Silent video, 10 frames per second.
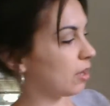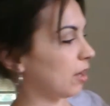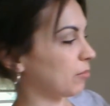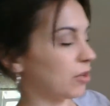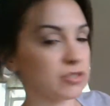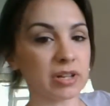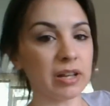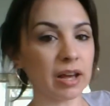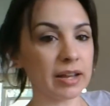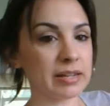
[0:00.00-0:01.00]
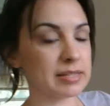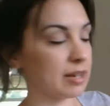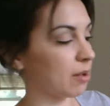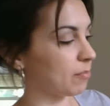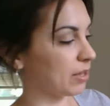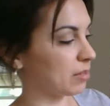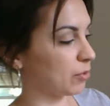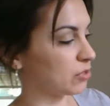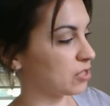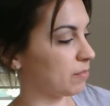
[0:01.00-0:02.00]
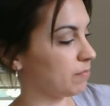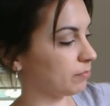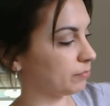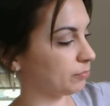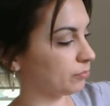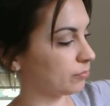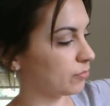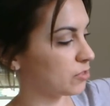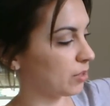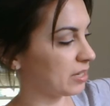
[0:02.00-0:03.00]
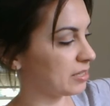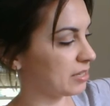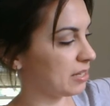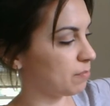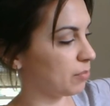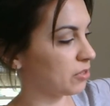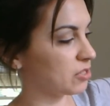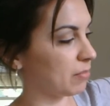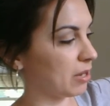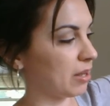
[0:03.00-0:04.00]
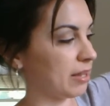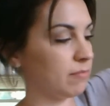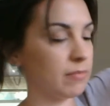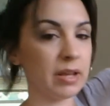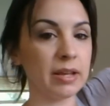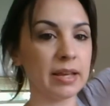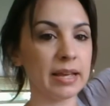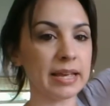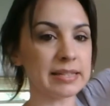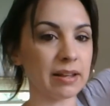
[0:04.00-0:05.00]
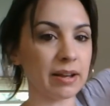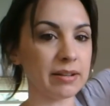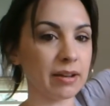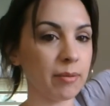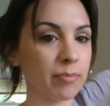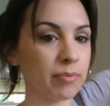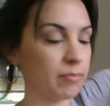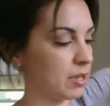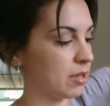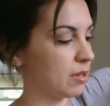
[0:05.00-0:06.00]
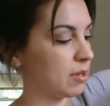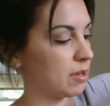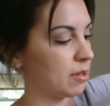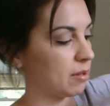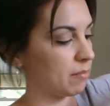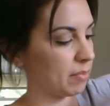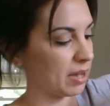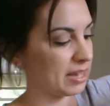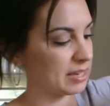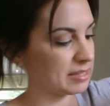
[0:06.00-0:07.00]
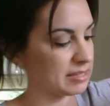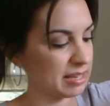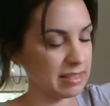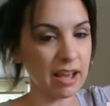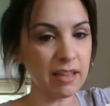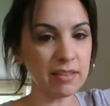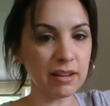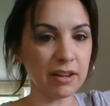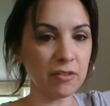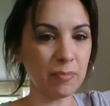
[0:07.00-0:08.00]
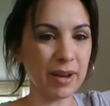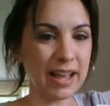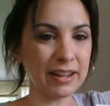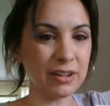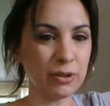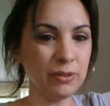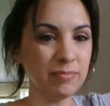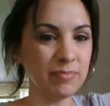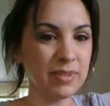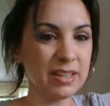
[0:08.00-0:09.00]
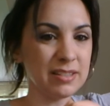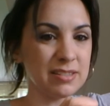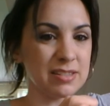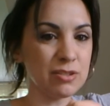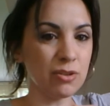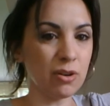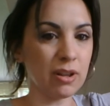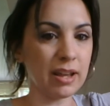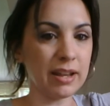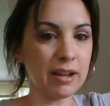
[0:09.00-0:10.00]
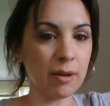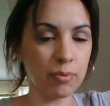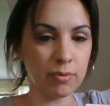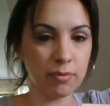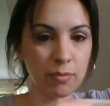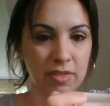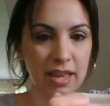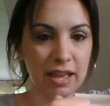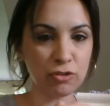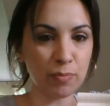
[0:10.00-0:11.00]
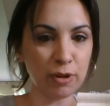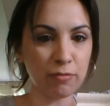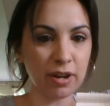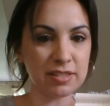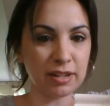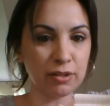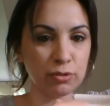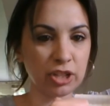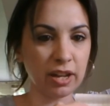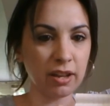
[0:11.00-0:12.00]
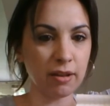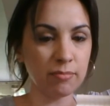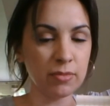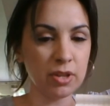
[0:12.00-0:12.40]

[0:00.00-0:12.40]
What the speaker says: I'm going to line it up at the bottom. So I can see the bottom line is lined up, but I can see the other line of my angle does not line up with the edge of my right angle checker.